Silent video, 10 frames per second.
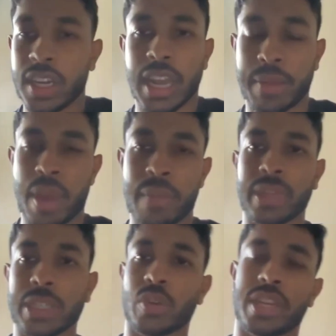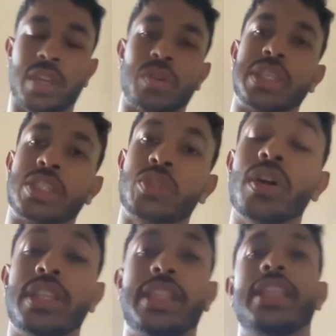member joining your
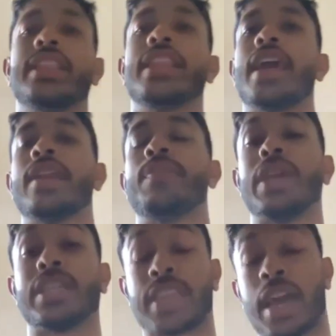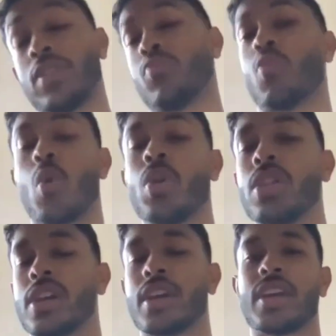Discord, they'd be assigned a
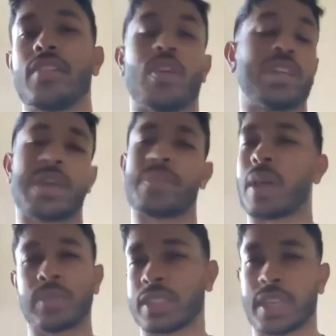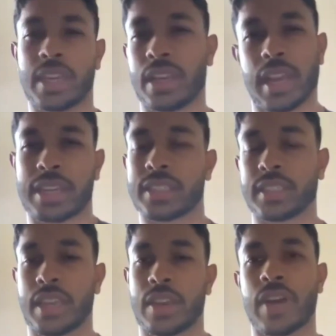role. For example, I'm just
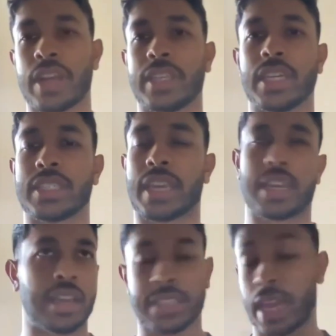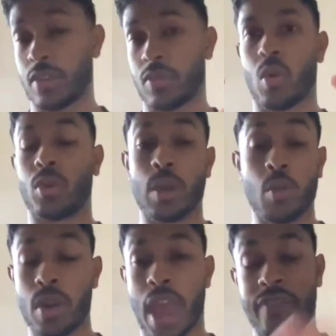thinking of ideas like assigned a role. They
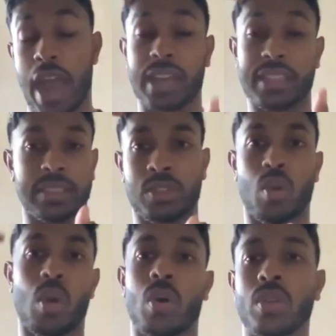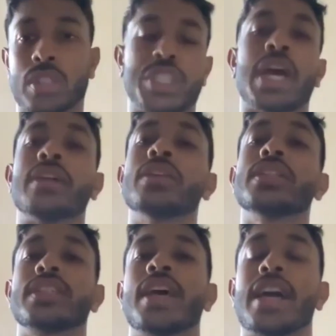won't have access to all the
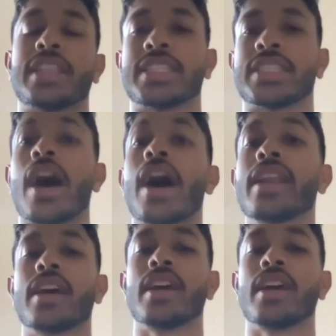channels at the start.